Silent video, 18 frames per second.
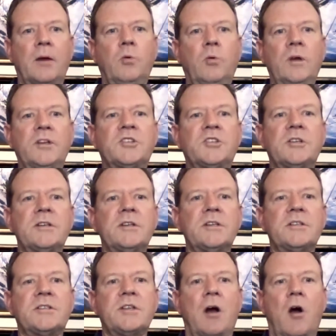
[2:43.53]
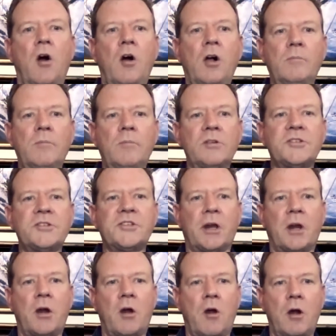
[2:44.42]
which is almost
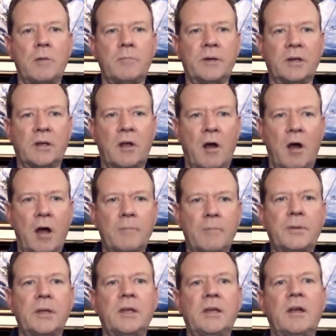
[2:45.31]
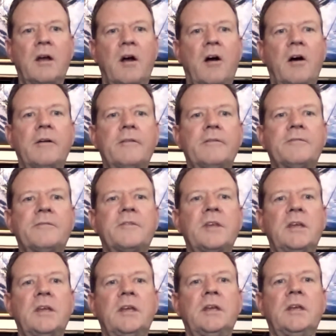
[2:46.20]
a carbon copy of
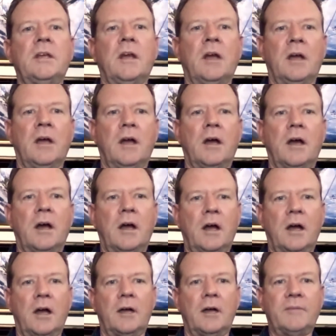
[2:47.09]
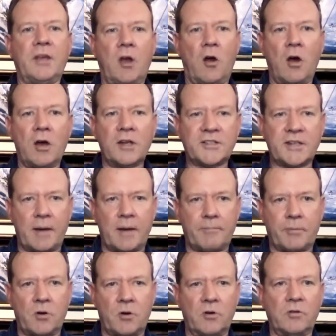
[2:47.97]
the
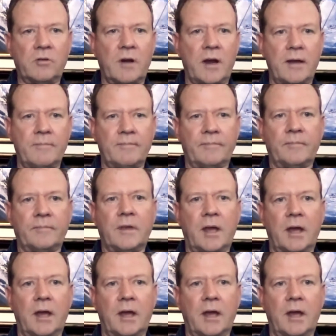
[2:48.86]
OSAP program,